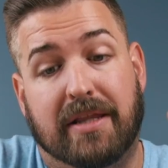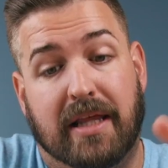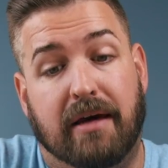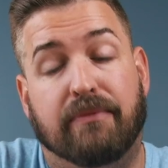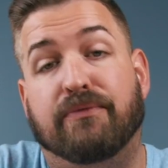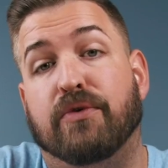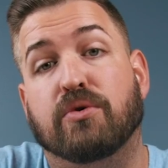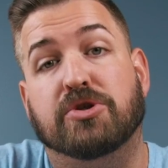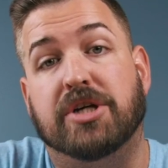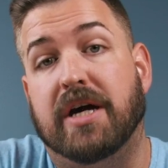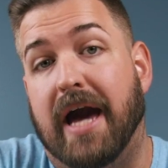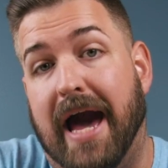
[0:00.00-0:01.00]
the
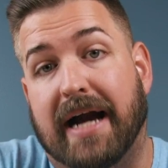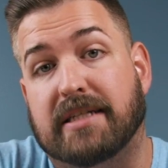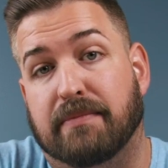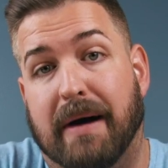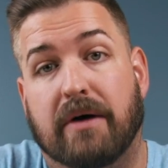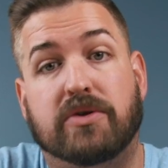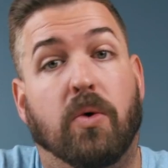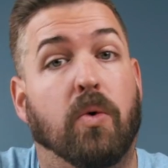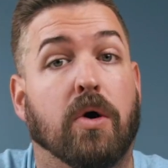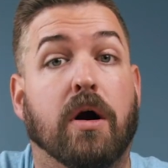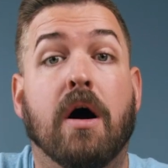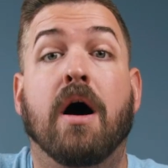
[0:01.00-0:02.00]
Fuji X mount,
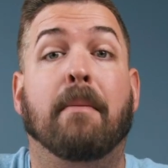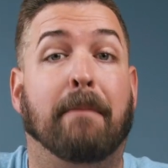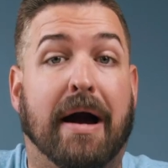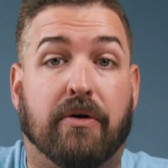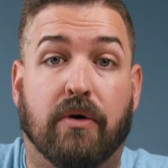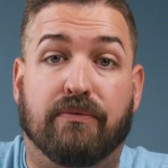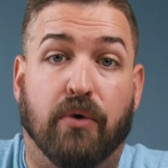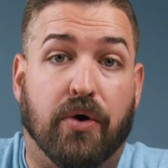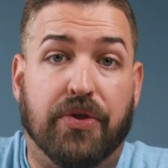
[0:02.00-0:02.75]
or Micro Four